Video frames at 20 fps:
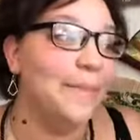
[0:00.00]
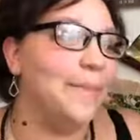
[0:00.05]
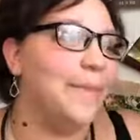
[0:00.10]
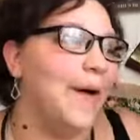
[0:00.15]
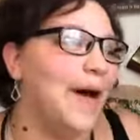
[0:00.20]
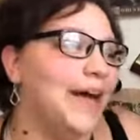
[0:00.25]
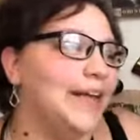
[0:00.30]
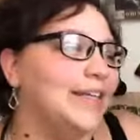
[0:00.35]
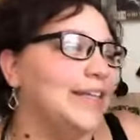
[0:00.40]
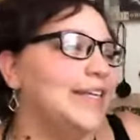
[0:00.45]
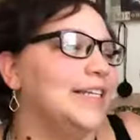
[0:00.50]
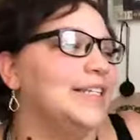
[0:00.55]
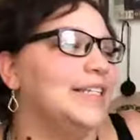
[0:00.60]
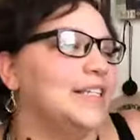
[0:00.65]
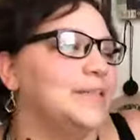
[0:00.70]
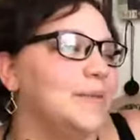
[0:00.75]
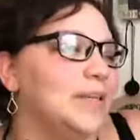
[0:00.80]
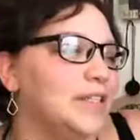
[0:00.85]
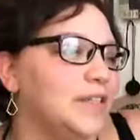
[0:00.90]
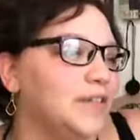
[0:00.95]
But it's
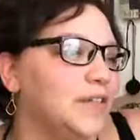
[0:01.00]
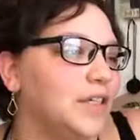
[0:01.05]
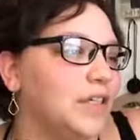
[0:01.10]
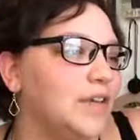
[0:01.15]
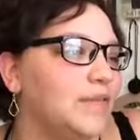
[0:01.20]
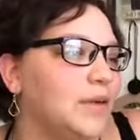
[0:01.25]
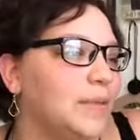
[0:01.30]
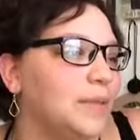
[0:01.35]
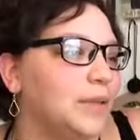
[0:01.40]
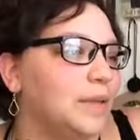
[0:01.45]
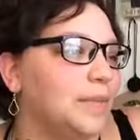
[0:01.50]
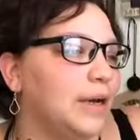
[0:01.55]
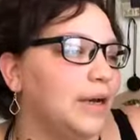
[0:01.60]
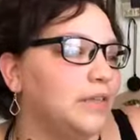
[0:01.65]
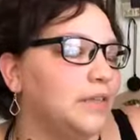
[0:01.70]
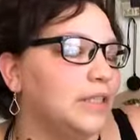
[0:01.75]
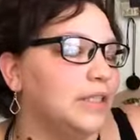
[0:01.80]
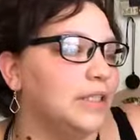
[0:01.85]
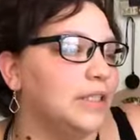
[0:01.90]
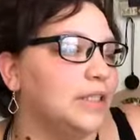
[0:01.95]
expensive to live up in the
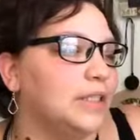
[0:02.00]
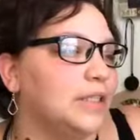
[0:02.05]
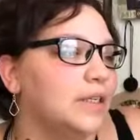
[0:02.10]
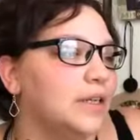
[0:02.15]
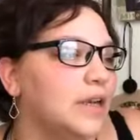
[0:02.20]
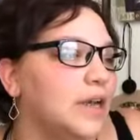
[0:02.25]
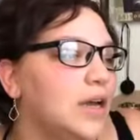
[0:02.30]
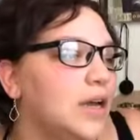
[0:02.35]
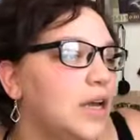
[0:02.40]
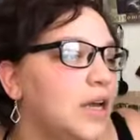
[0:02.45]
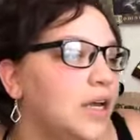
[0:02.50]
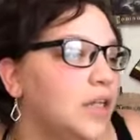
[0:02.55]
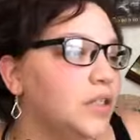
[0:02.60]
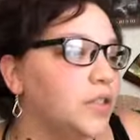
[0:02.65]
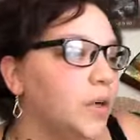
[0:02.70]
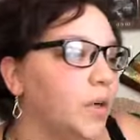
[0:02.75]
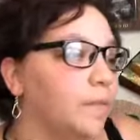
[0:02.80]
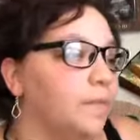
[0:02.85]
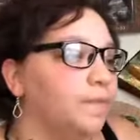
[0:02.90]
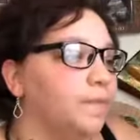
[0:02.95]
mountains.
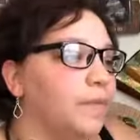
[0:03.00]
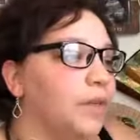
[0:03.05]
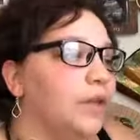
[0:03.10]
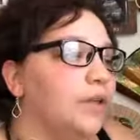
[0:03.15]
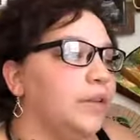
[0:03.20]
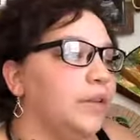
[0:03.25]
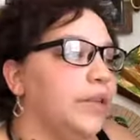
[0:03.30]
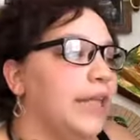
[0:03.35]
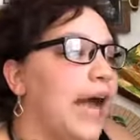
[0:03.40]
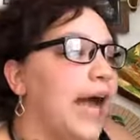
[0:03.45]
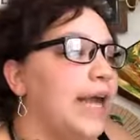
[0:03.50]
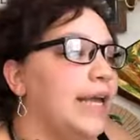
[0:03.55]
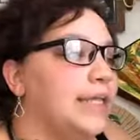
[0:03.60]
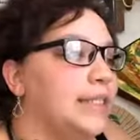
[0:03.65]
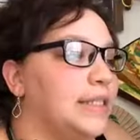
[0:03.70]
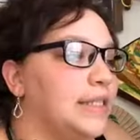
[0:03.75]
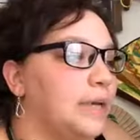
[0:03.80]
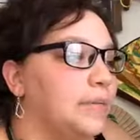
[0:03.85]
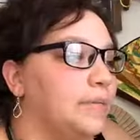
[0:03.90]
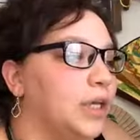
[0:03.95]
So that is
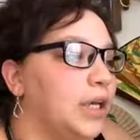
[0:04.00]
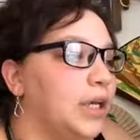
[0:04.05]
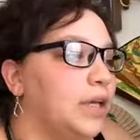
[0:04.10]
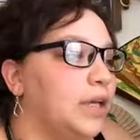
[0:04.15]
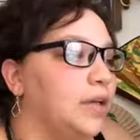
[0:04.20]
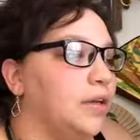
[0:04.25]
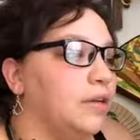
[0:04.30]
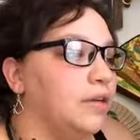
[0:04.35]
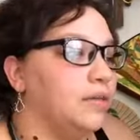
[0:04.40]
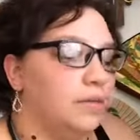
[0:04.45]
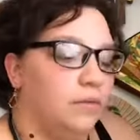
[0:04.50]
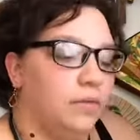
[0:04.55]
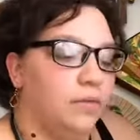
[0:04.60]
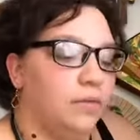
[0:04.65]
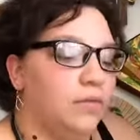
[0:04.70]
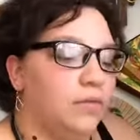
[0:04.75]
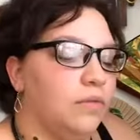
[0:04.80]
something